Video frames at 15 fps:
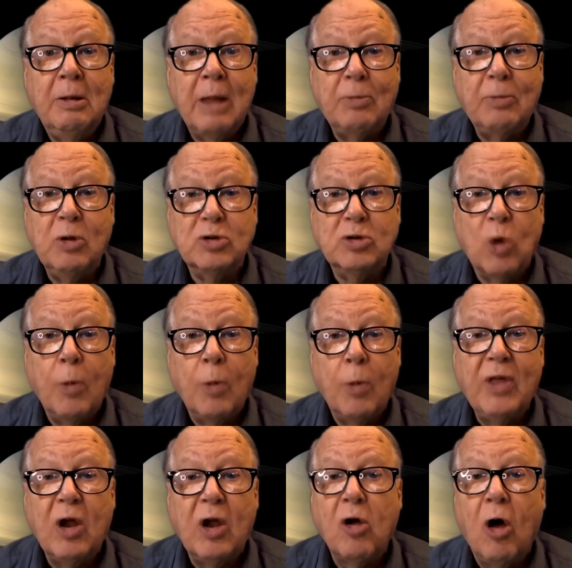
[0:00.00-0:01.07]
Neptune's
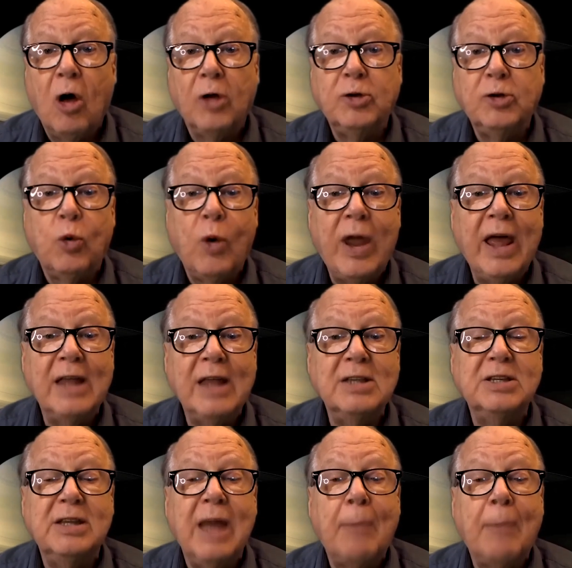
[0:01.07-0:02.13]
orbit, they're called
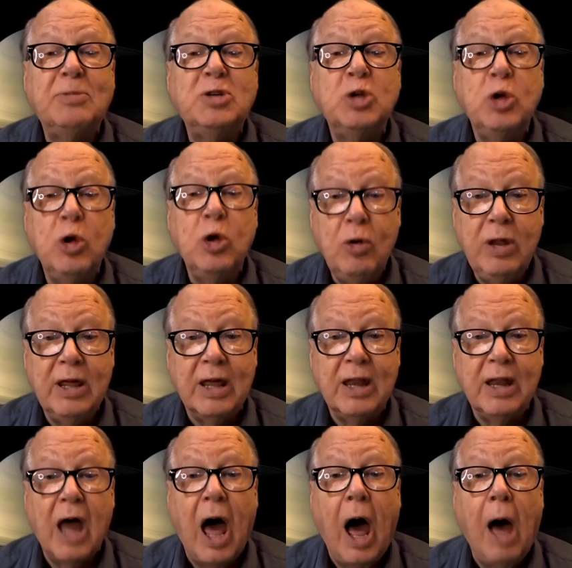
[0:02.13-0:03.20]

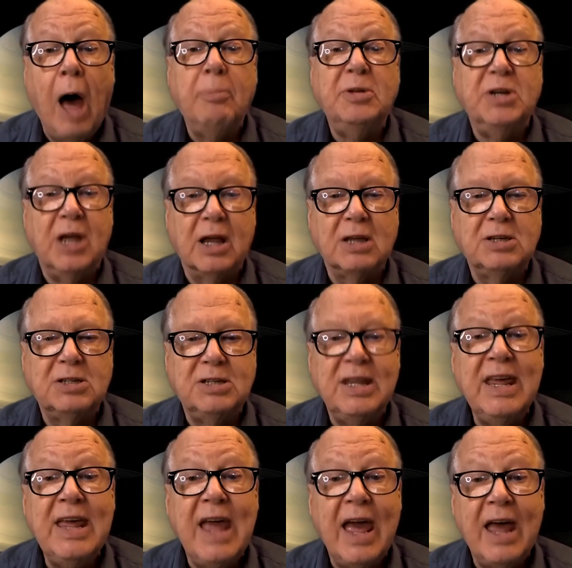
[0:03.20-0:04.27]
trans-Neptunian objects,
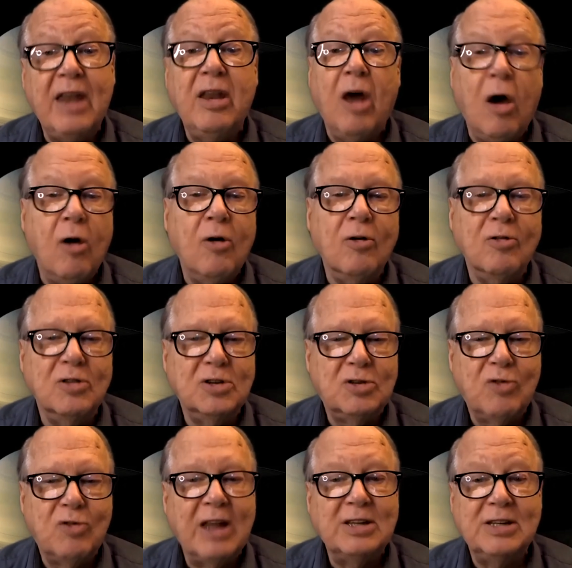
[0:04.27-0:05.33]

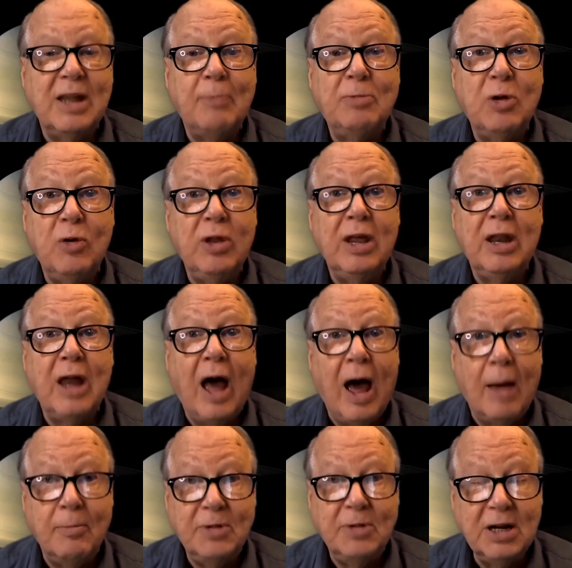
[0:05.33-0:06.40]
TNOs, trans-Neptunian
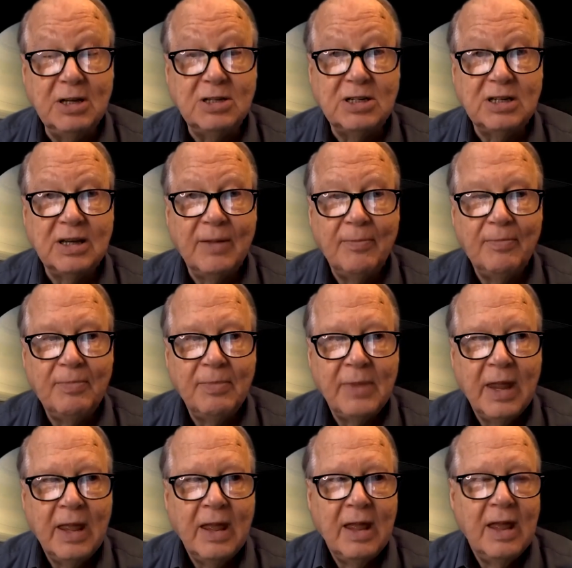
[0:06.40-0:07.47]
objects.
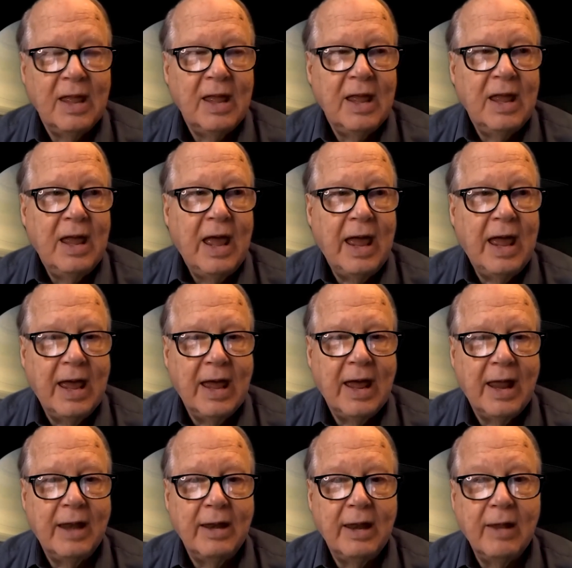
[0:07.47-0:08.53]

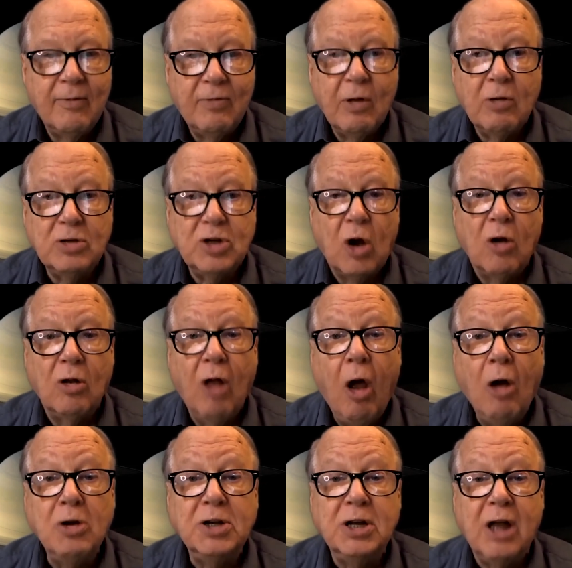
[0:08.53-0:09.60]
And if those are
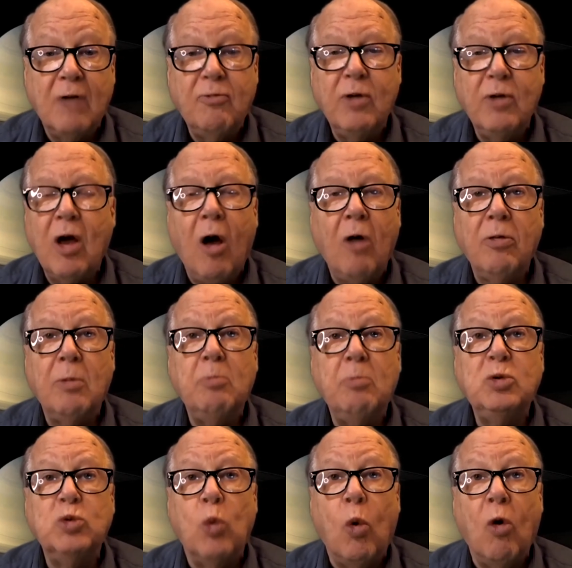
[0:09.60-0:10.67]
large enough, we call them
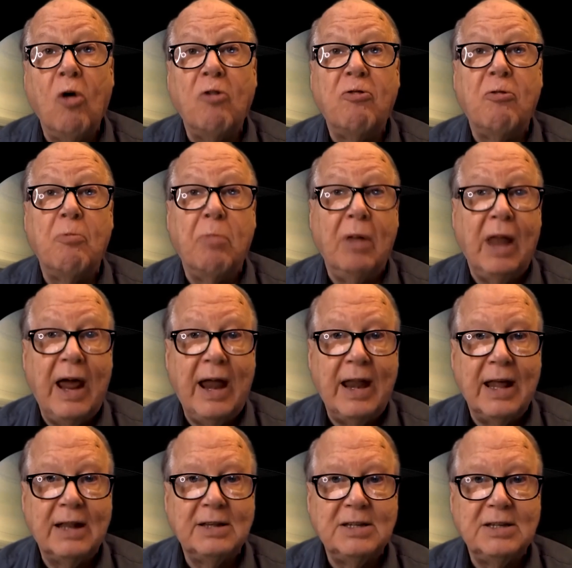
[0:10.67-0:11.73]
dwarf
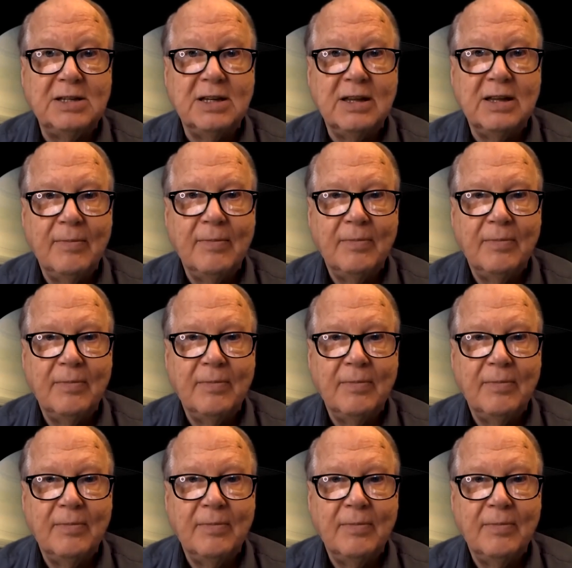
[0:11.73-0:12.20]
planets.